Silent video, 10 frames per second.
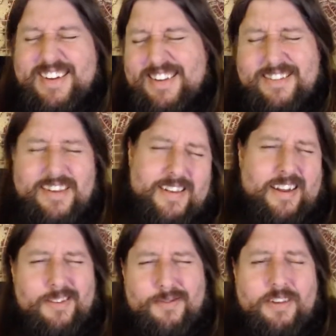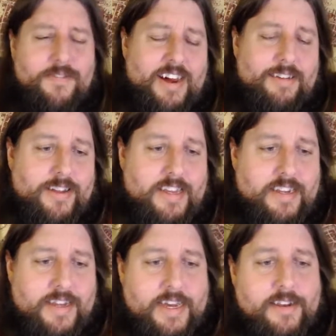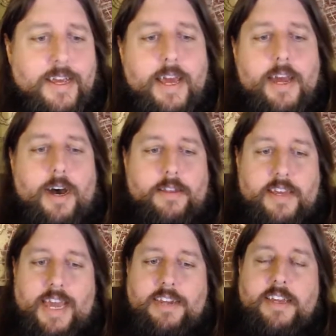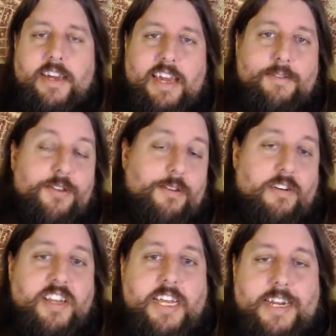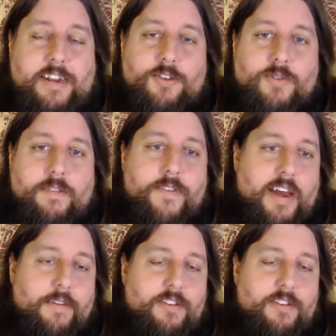6 out of 25 on the intent. Uh, the acting, I gave a 13 out of 25.